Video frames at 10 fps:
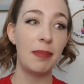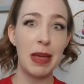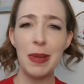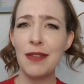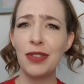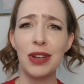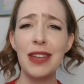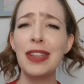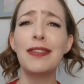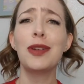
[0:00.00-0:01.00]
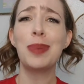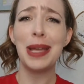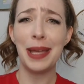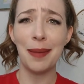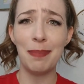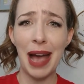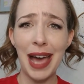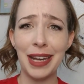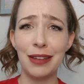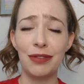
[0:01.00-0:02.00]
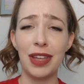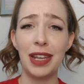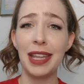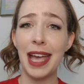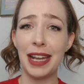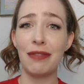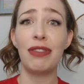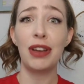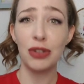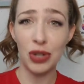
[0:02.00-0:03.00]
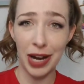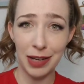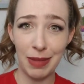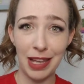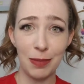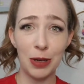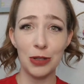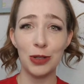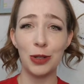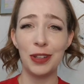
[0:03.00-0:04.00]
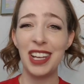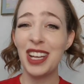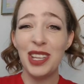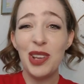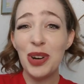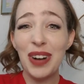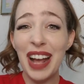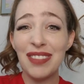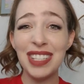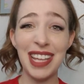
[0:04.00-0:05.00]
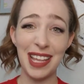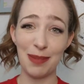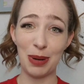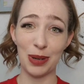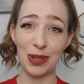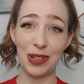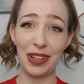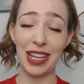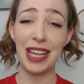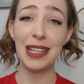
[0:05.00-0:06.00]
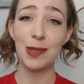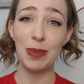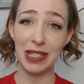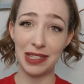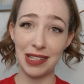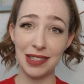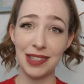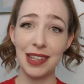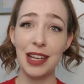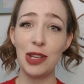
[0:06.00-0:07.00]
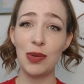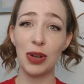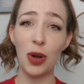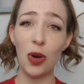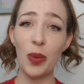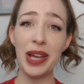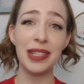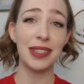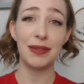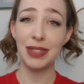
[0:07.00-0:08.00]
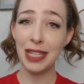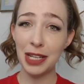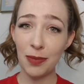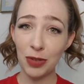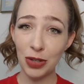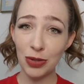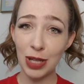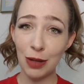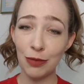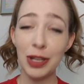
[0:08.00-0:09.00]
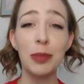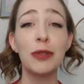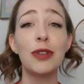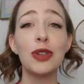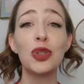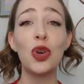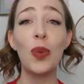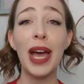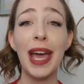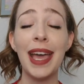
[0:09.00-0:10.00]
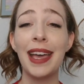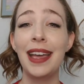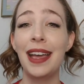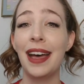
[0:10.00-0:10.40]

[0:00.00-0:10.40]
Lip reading: maybe even if they're being combative, and again, if they're trying to make it personal, you don't have to take it personally. It's business. You can always stand up for yourself in a professional way,